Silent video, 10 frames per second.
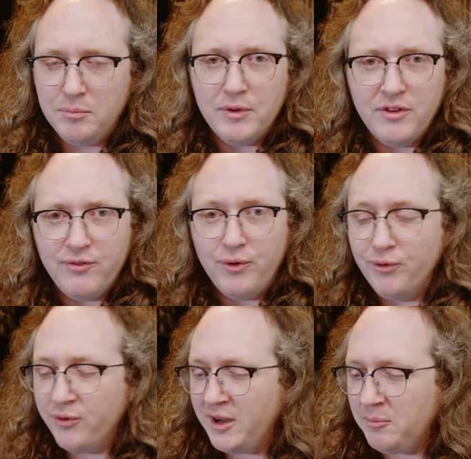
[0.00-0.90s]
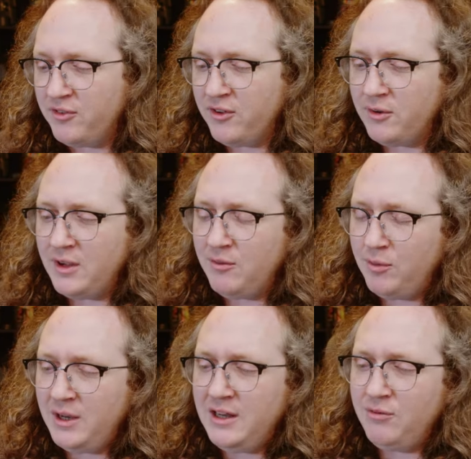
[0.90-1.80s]
but it's full frame. So it
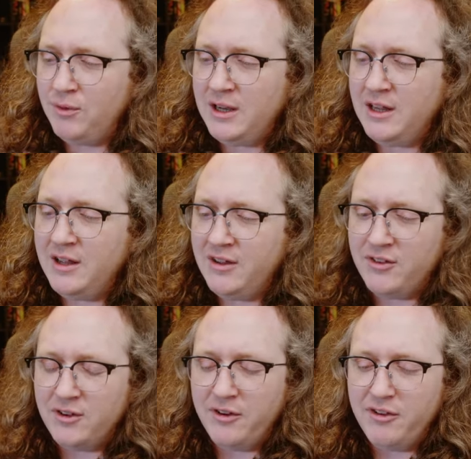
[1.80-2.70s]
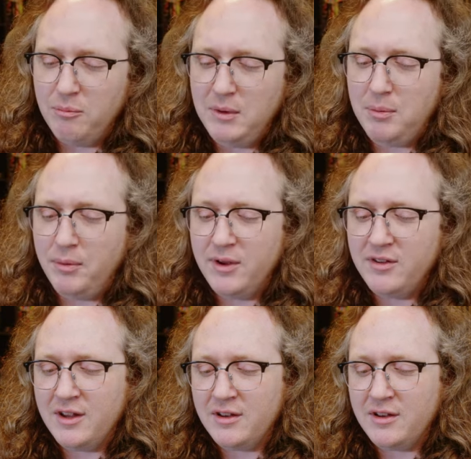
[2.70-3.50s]
really, really hits a nice midpoint.